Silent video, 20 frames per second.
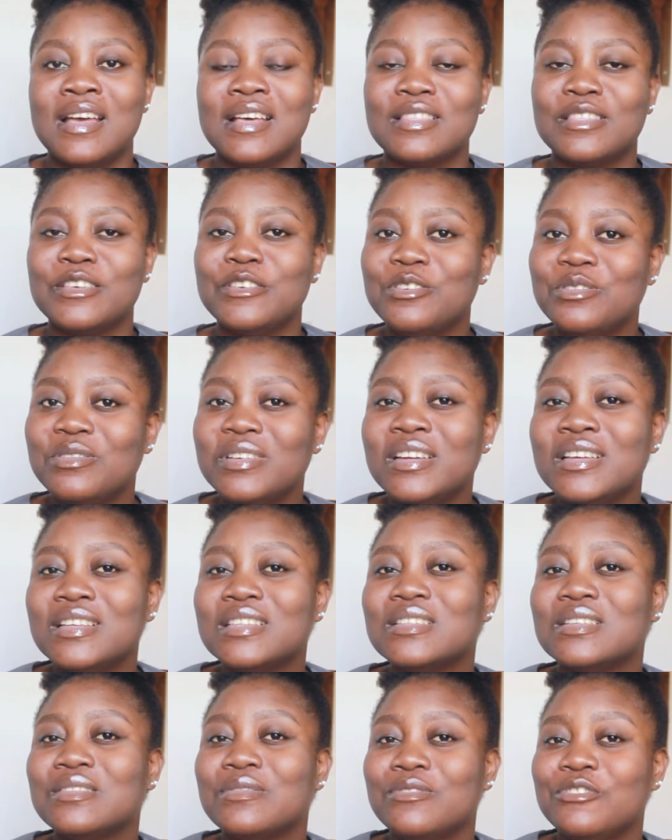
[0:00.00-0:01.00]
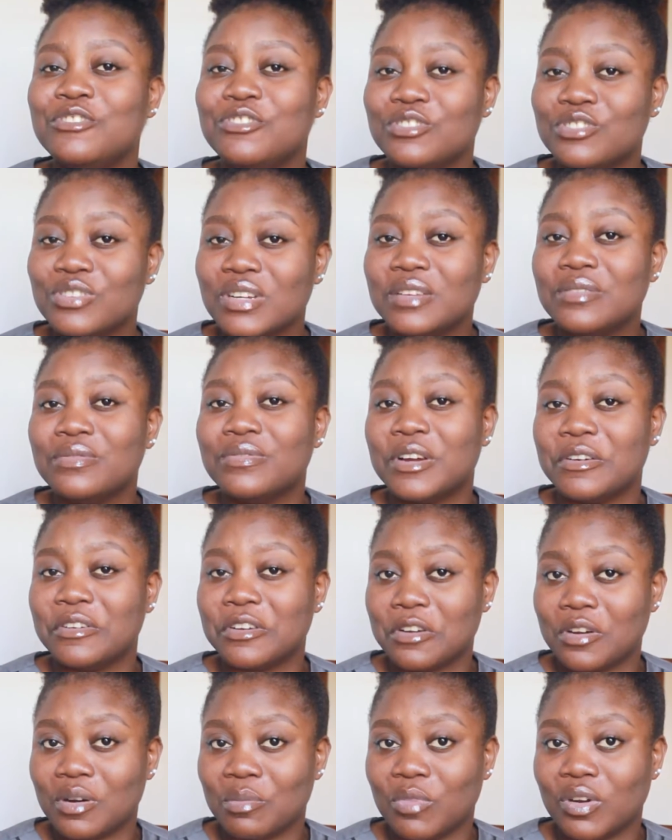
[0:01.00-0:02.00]
The urine is usually very
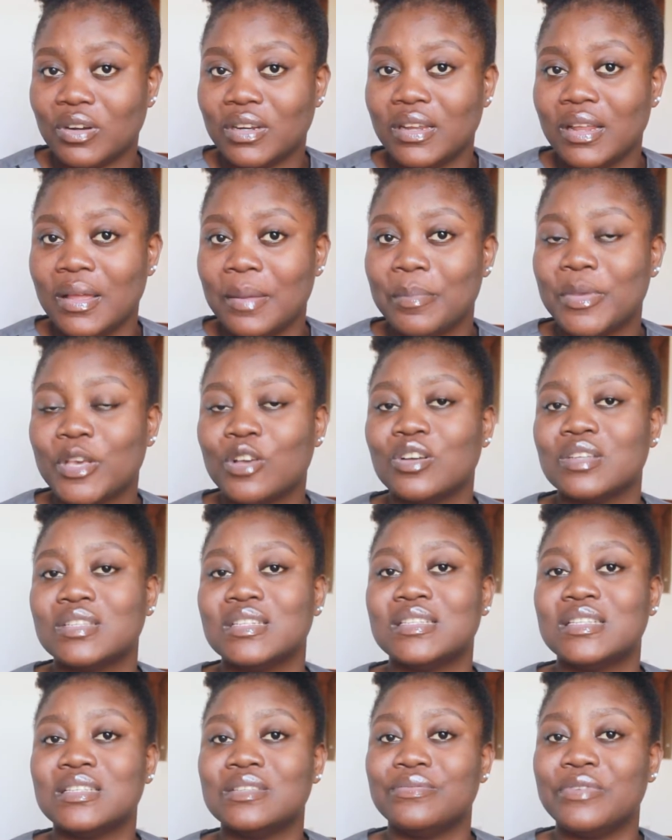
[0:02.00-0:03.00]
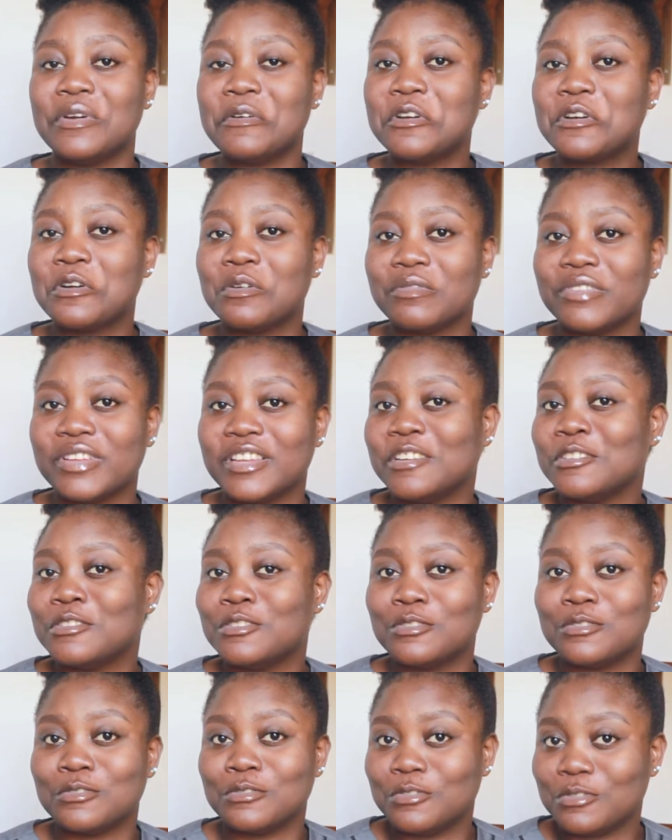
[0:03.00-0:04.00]
common because it is very convenient
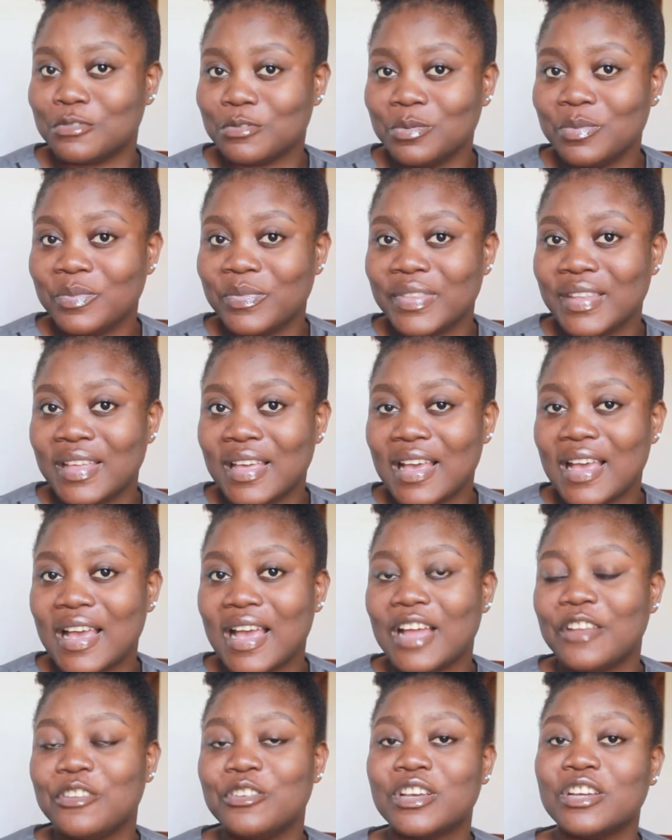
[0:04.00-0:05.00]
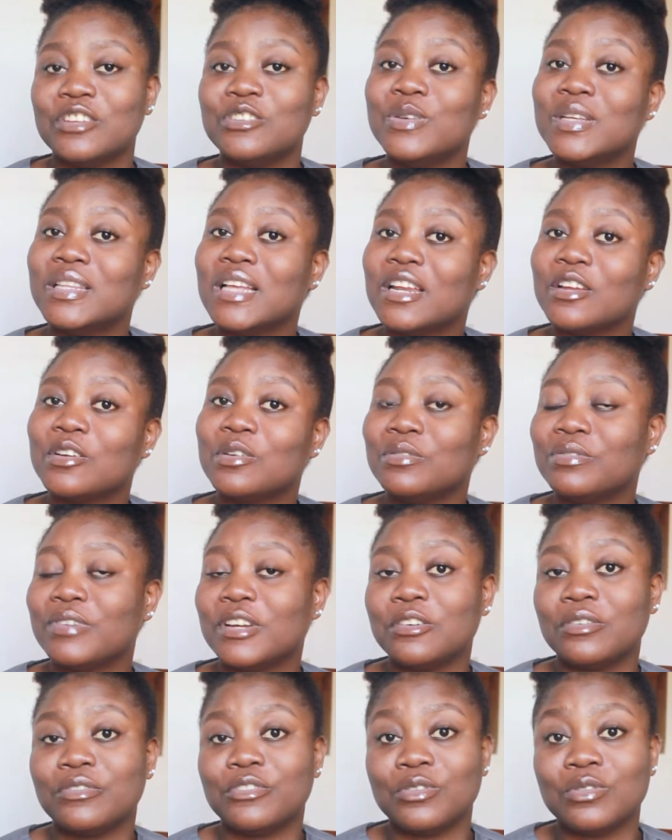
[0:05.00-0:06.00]
to do, and you can do it at the
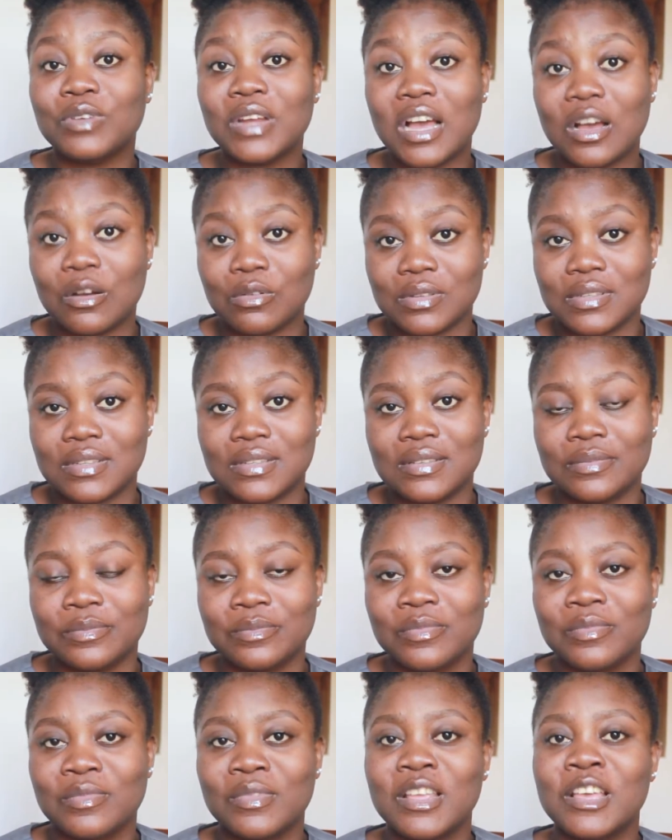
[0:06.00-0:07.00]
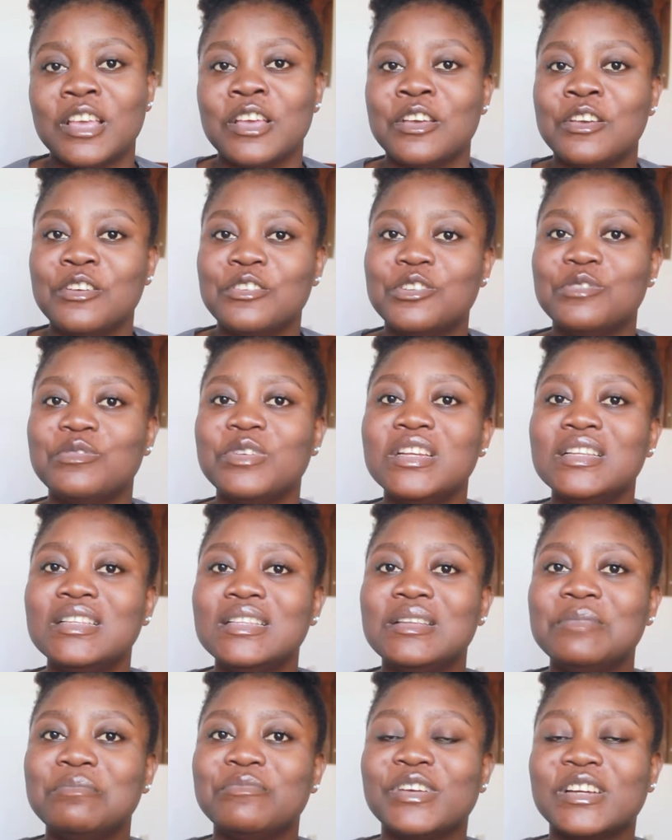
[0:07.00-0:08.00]
confine of your own house.
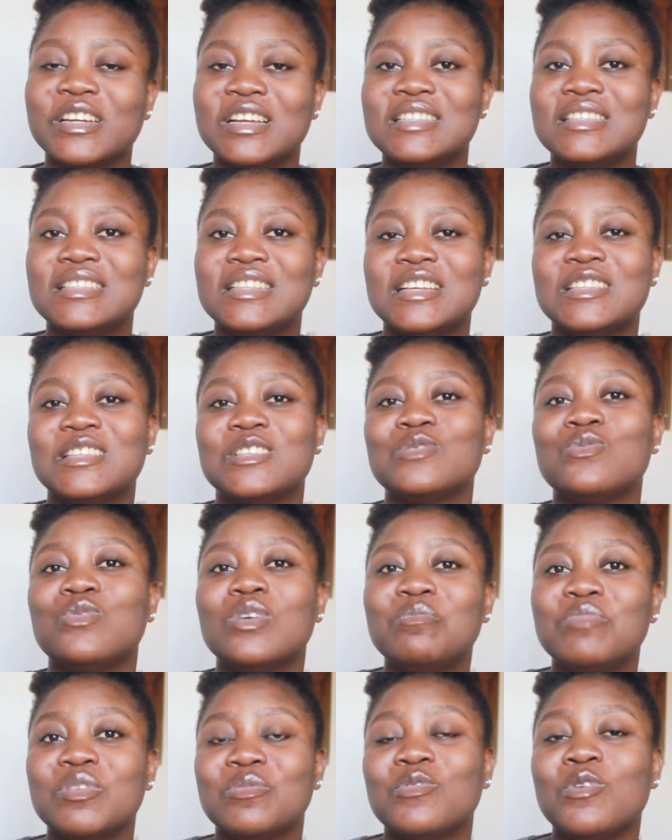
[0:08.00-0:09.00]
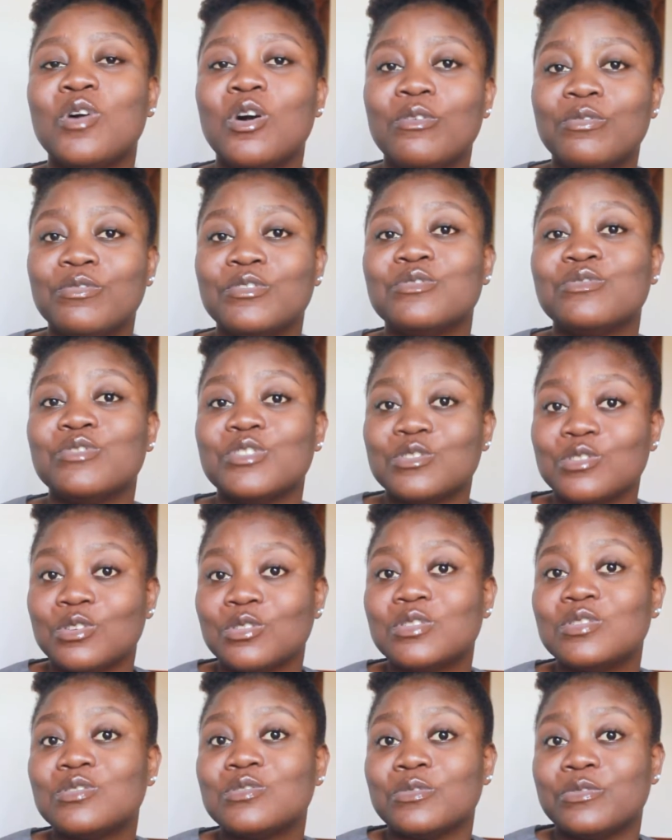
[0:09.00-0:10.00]
Urine pregnancy test is what people often
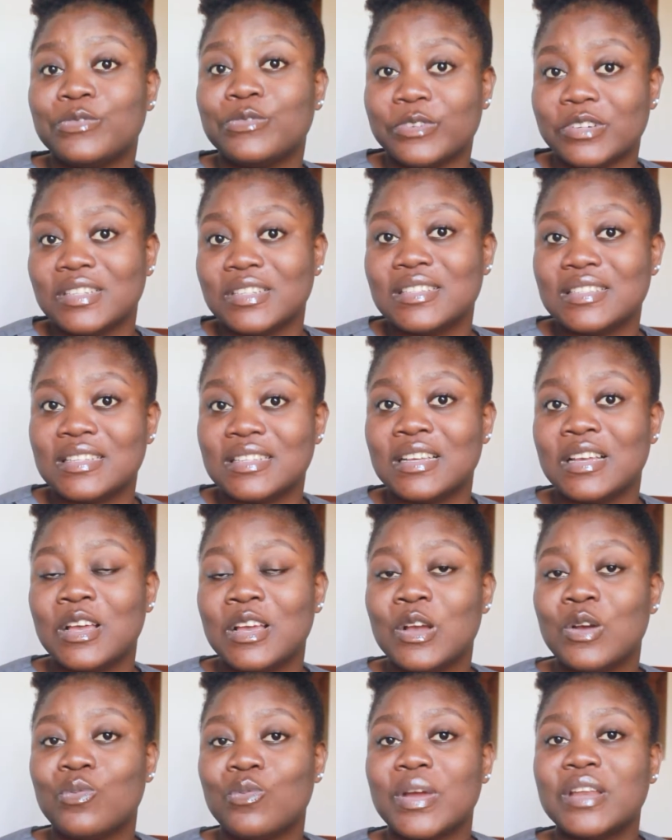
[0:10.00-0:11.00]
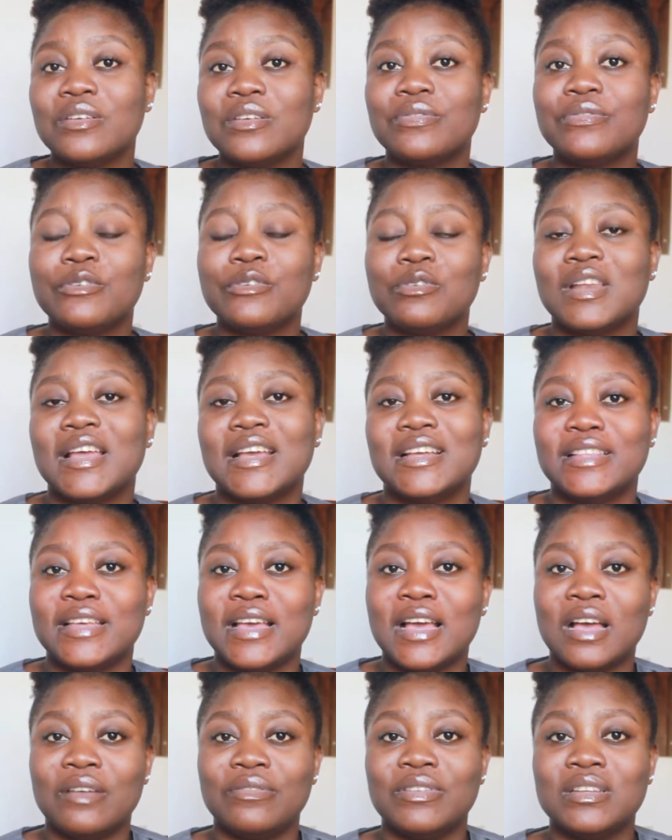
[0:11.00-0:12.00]
resort to first when they feel like they're
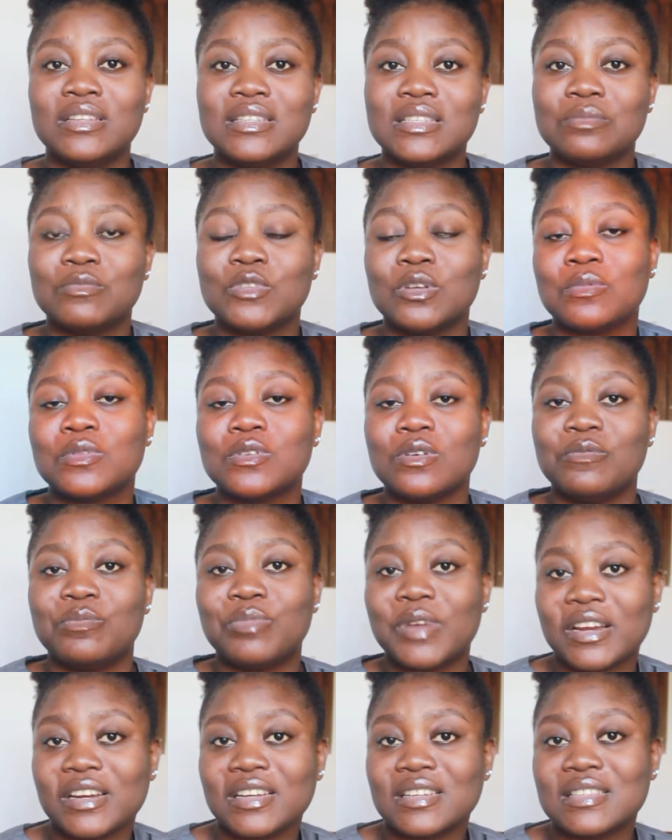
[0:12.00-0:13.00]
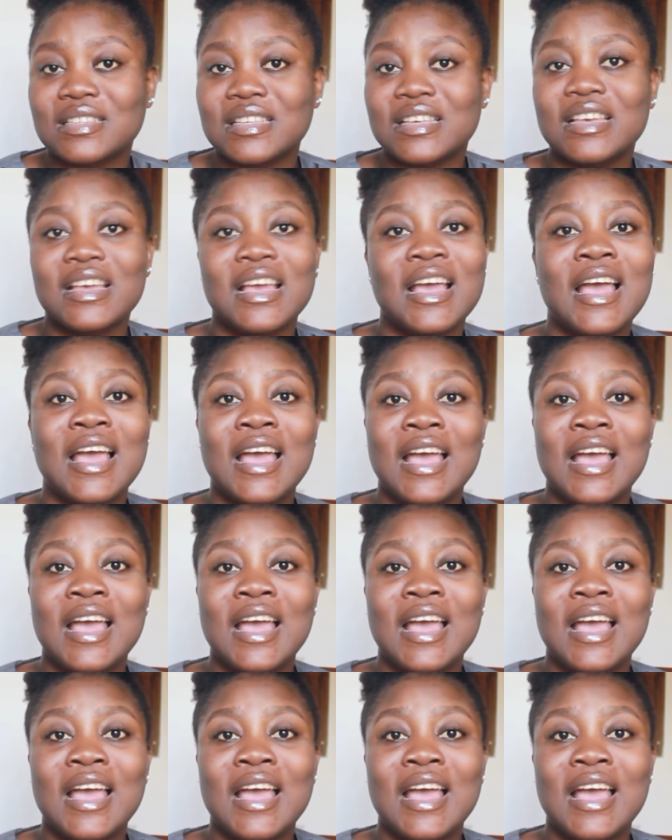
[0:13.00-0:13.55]
having symptoms of pregnancy.